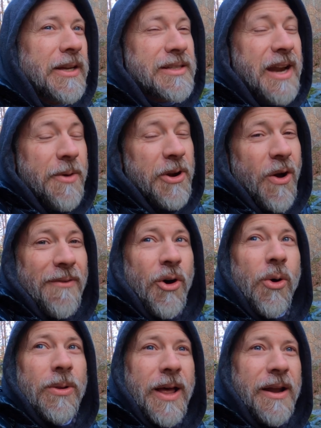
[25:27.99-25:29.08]
Today we don't have a
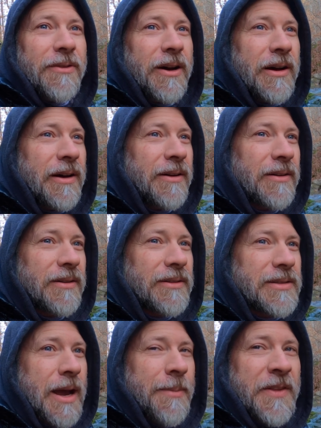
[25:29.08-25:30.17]
whole lot of uh,
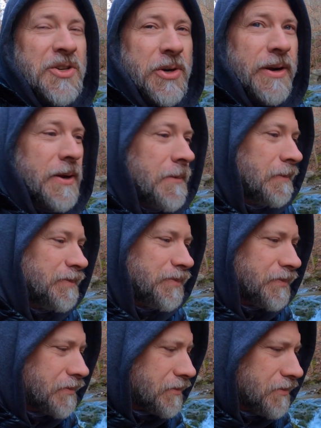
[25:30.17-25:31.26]
time on the trail.
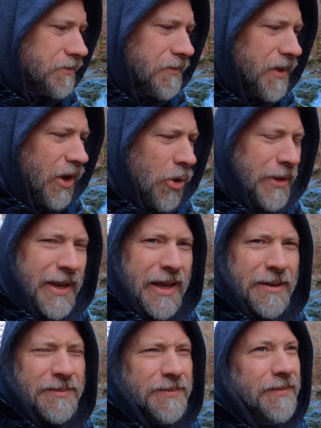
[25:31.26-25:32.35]
Only
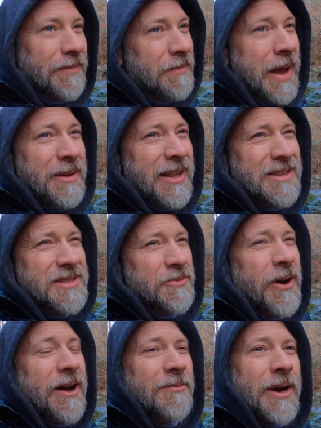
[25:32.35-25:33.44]
got maybe less than
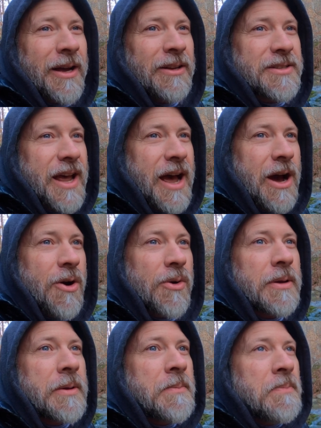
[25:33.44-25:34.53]
five miles out,
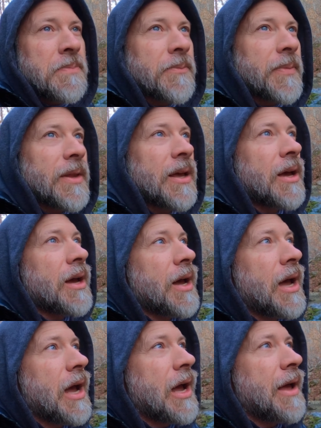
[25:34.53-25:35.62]

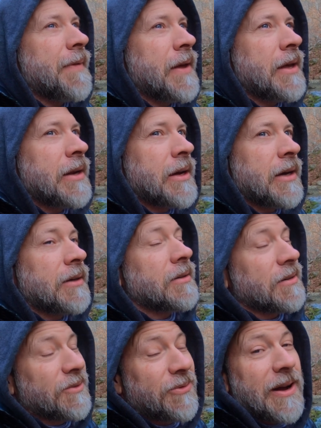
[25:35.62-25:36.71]
and then uh,
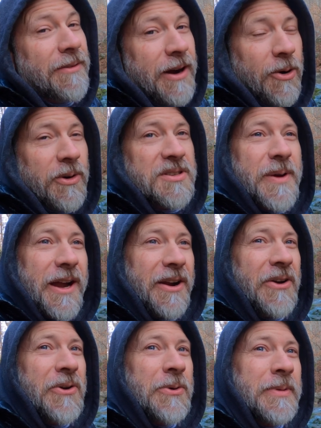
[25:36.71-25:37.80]
five hours back
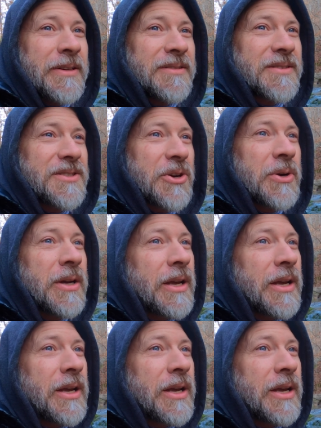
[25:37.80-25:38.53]
home. So